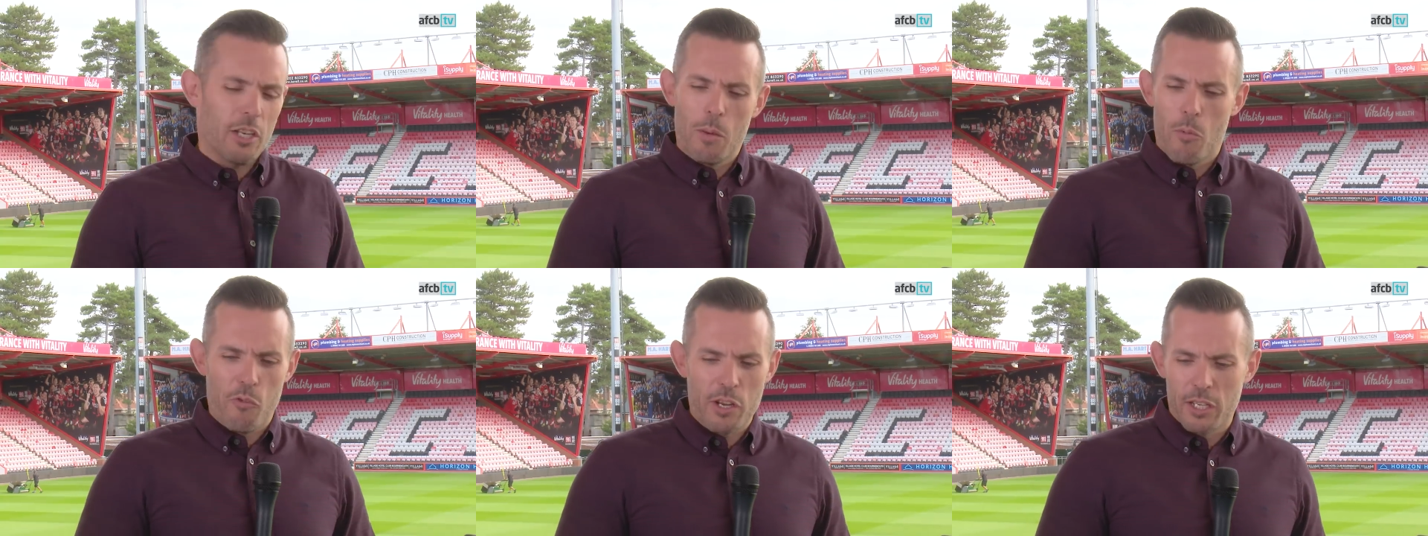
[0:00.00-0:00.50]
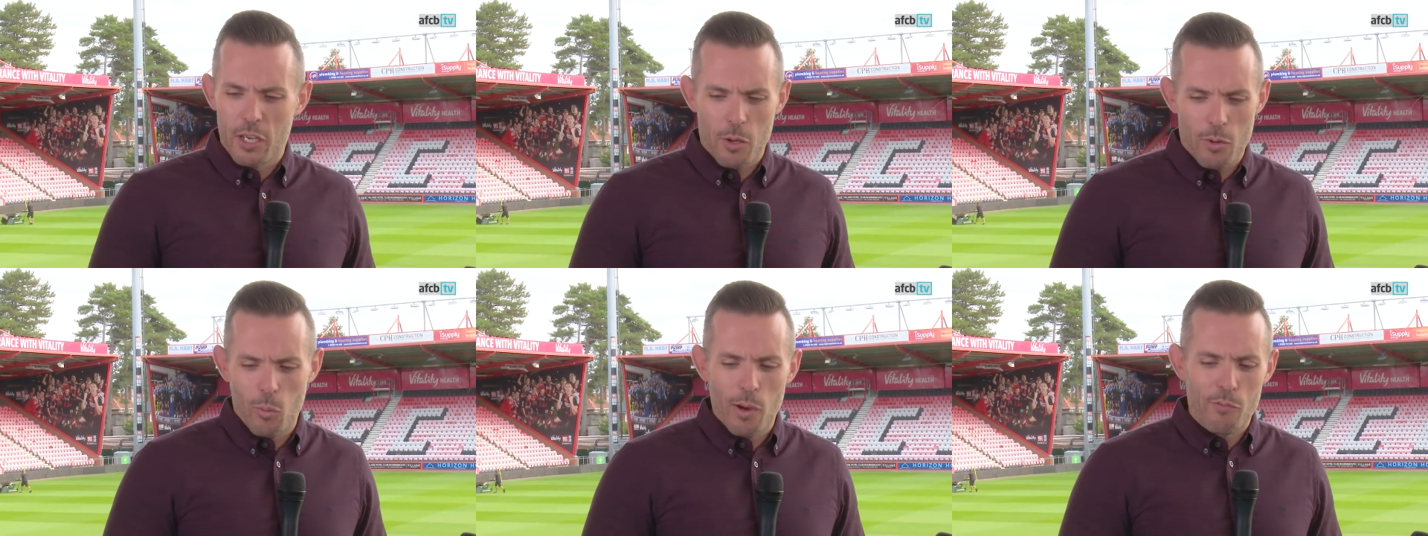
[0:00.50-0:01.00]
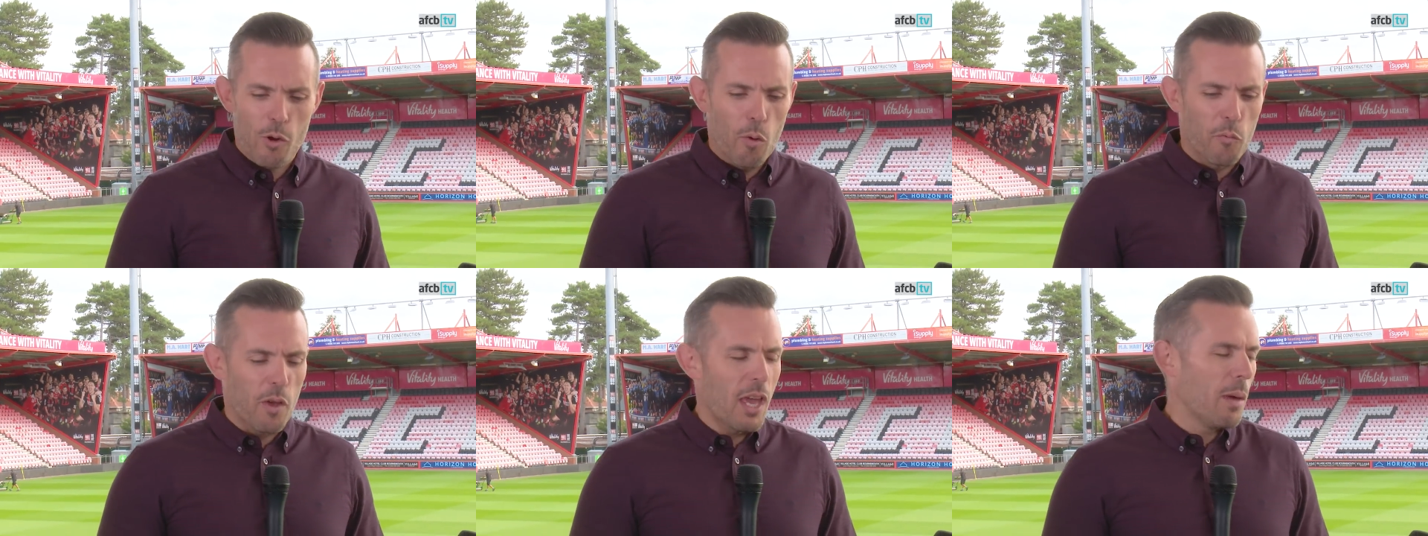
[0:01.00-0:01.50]
You know, Mourinho, it all went
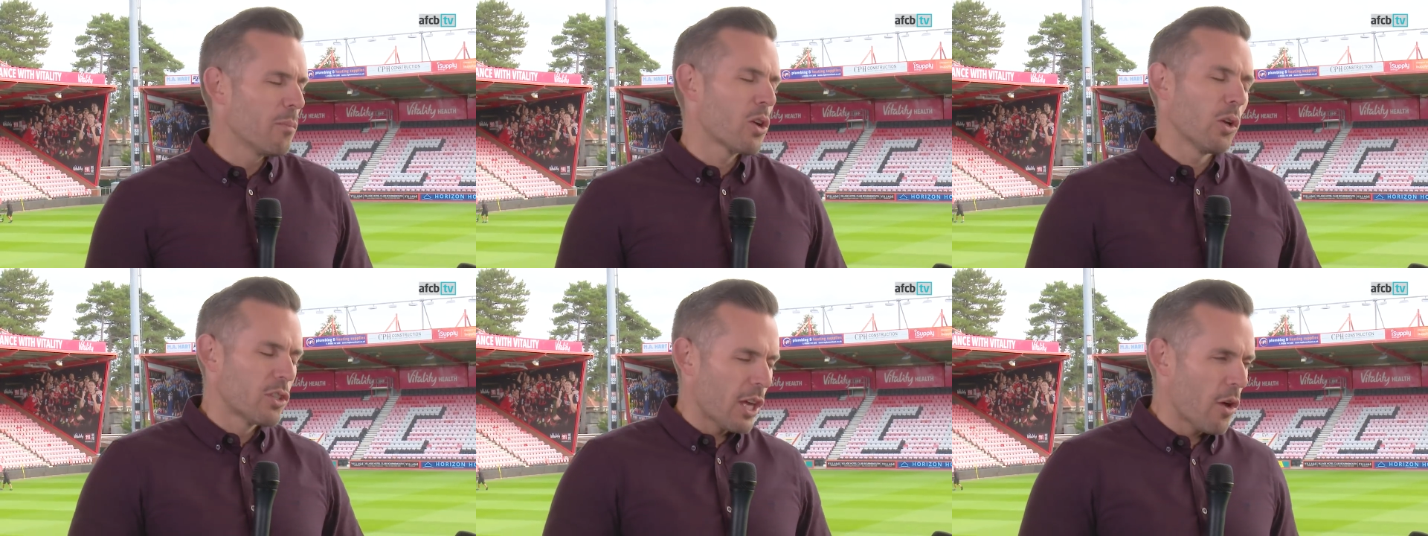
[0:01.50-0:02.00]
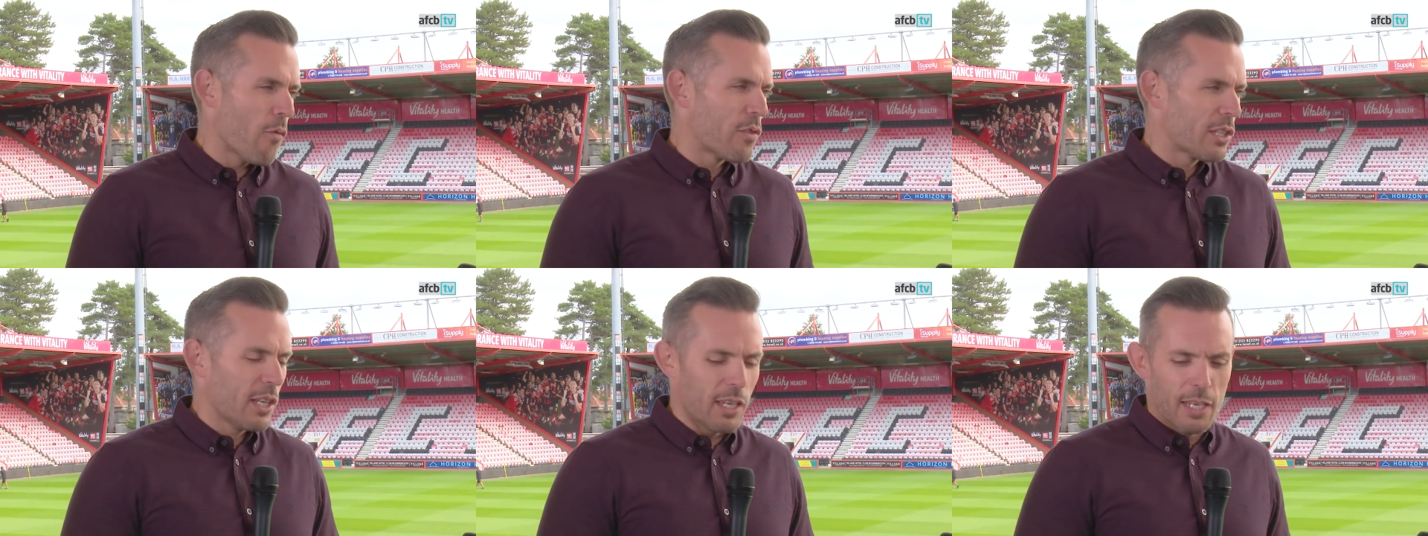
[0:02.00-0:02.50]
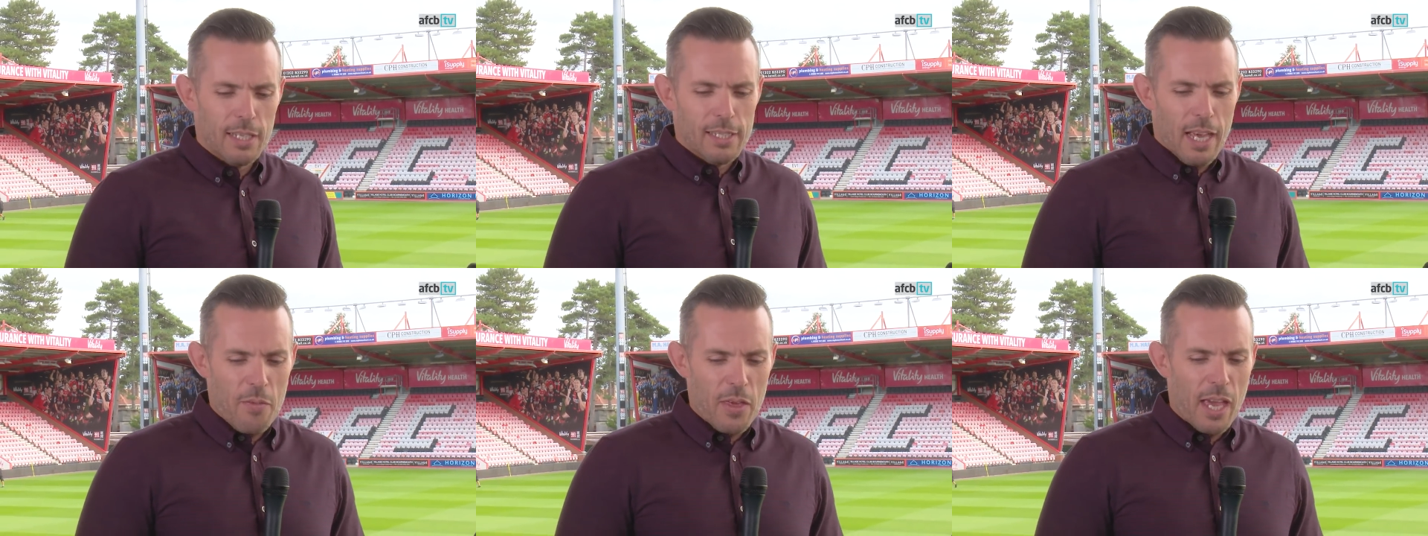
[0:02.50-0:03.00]
wrong for him. Conte obviously
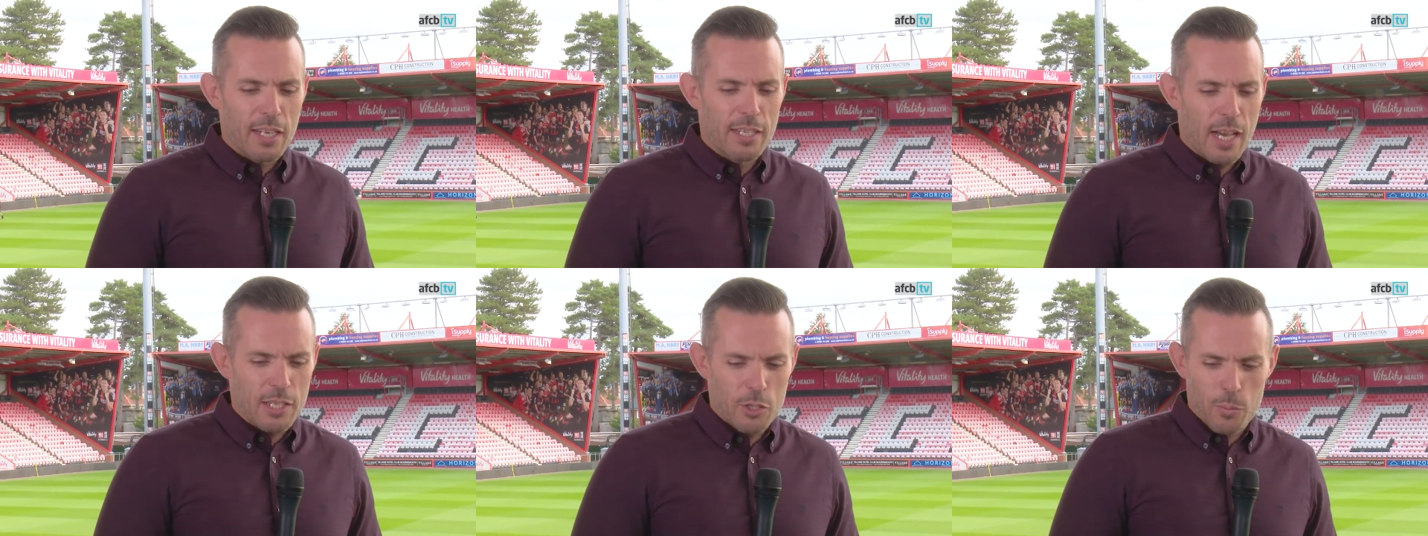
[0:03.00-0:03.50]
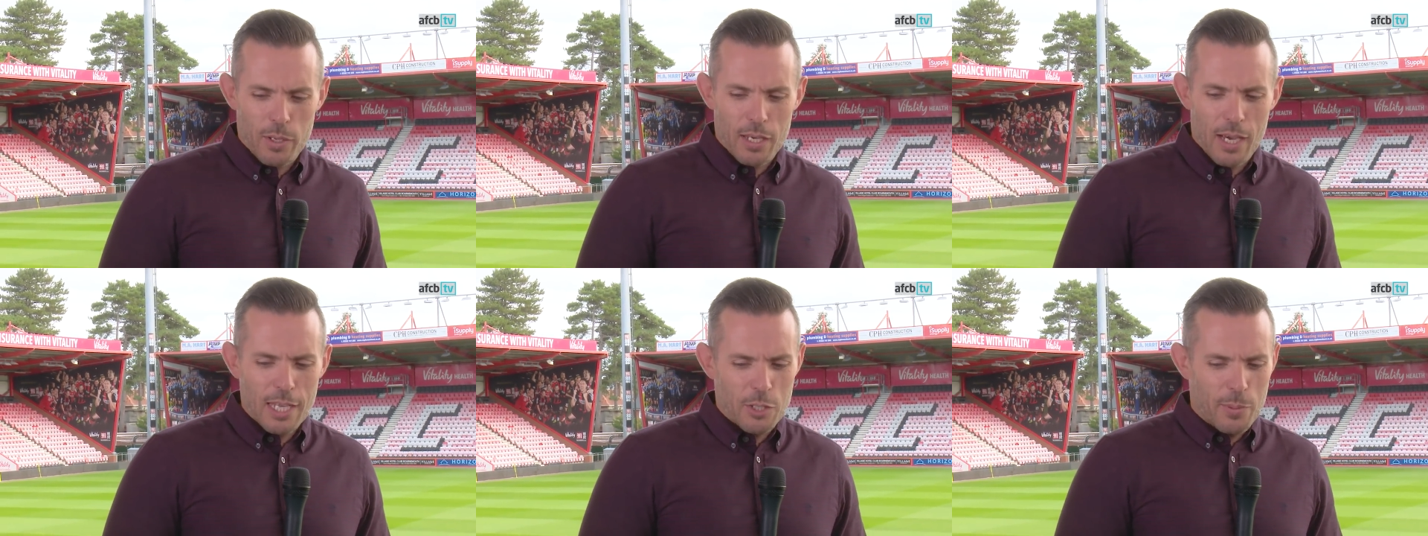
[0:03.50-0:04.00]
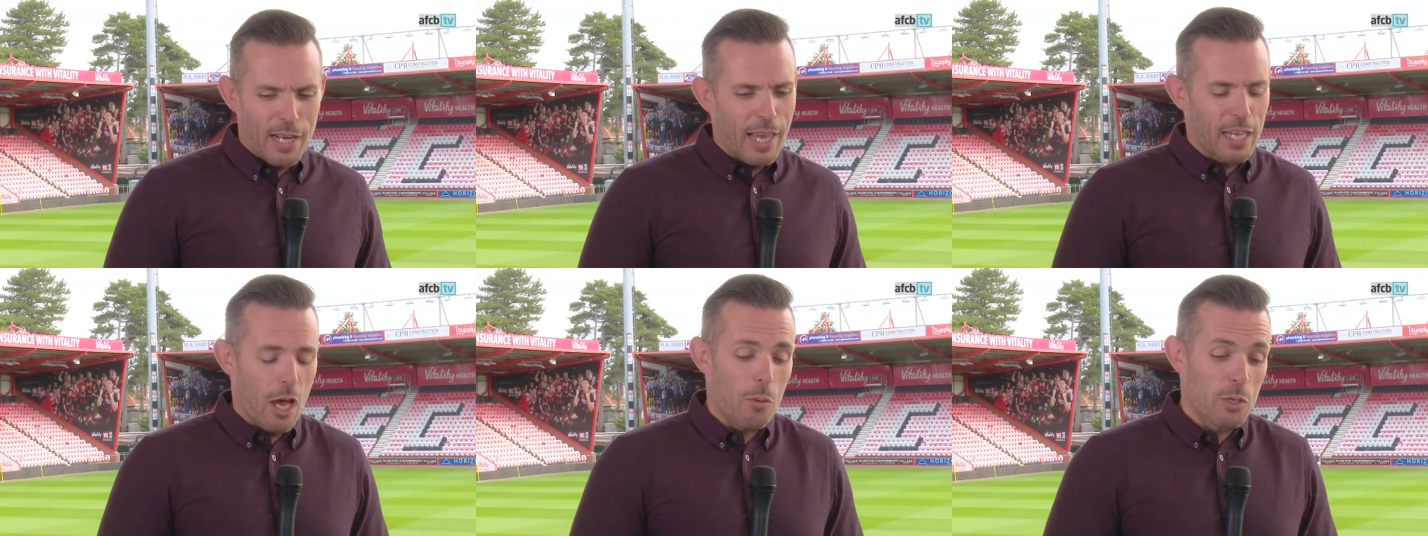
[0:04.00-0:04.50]
in the end had to be uh, had to be
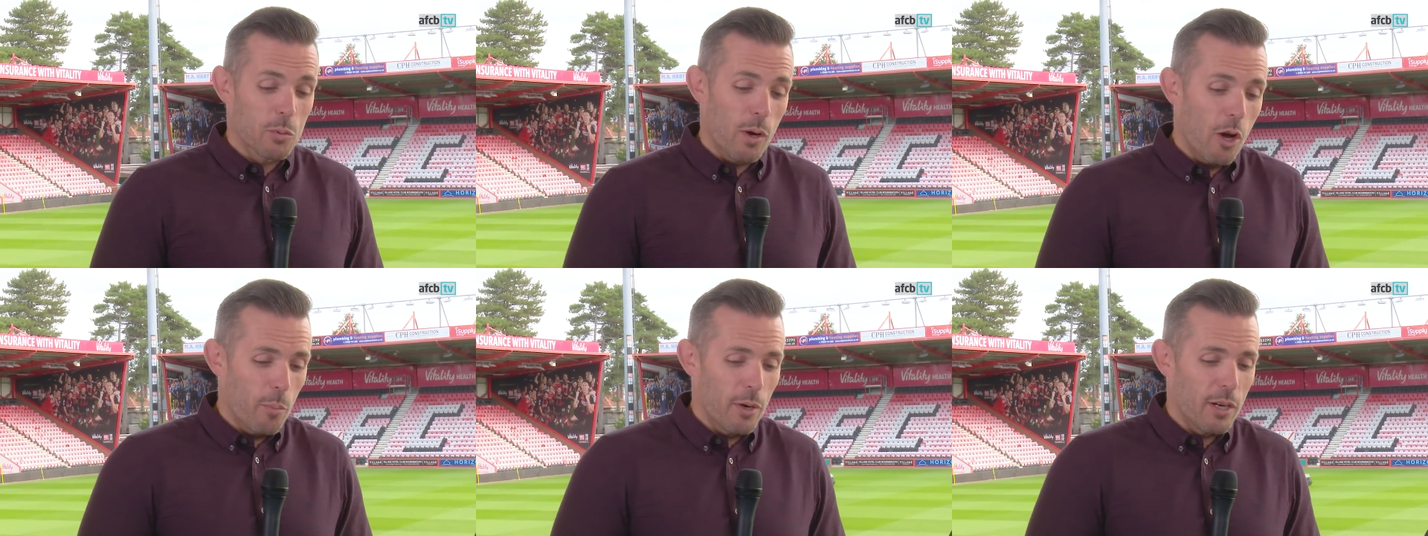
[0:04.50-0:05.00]
let go as well.